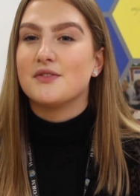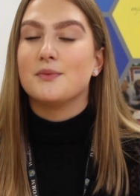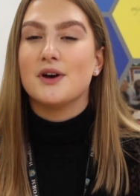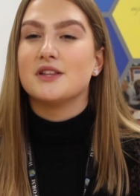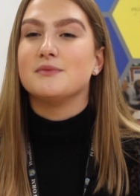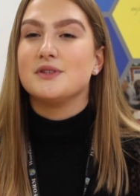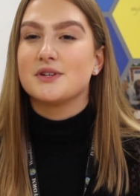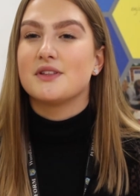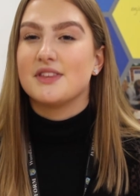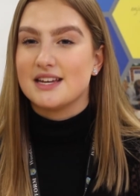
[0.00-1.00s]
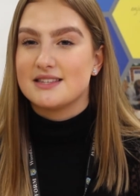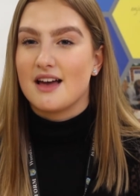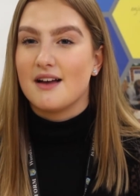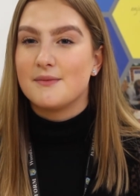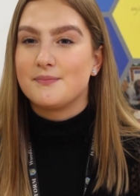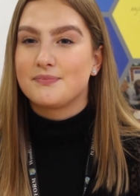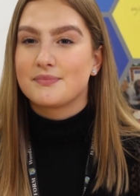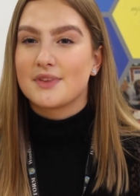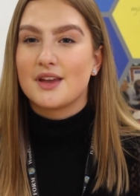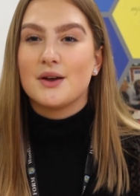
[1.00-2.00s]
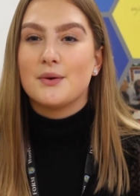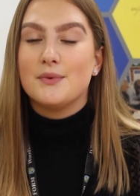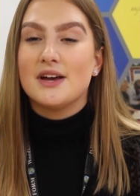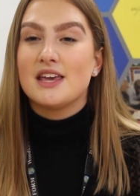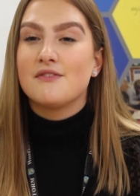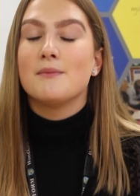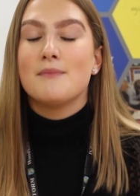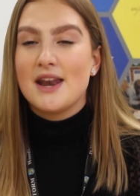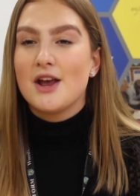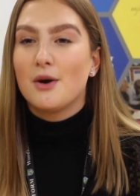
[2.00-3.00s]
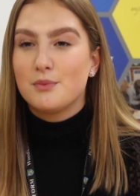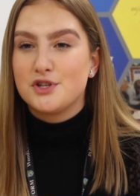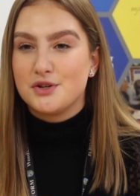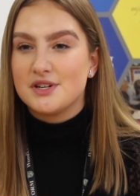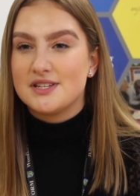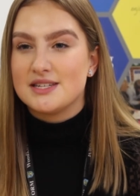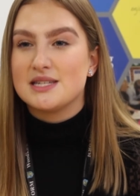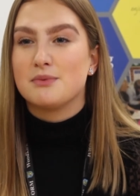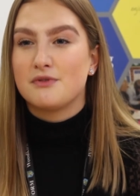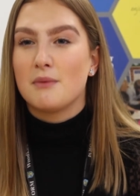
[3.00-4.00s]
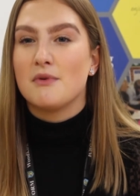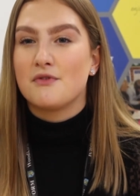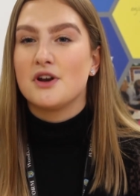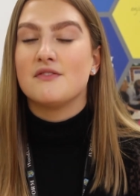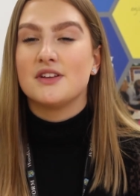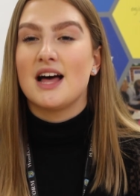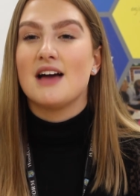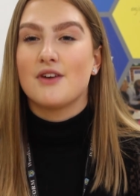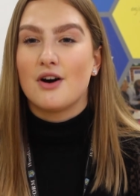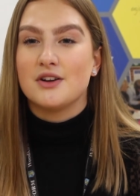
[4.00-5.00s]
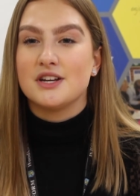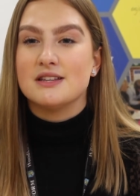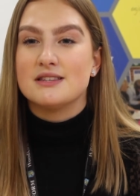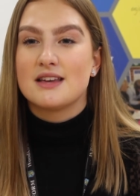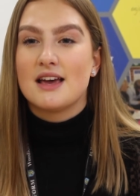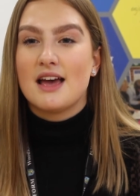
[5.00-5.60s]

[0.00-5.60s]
of the world of musical theatre. We are given many opportunities to perform in front of a live audience